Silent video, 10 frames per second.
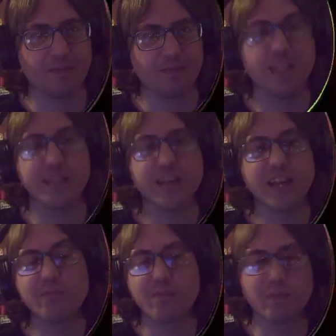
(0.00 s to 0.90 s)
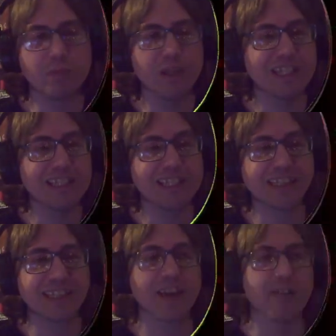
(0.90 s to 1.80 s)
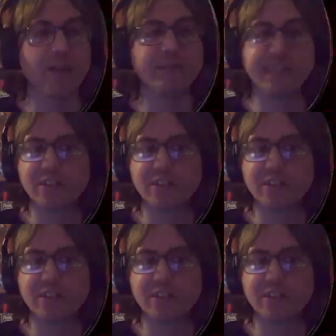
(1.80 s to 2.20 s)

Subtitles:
We just had to get those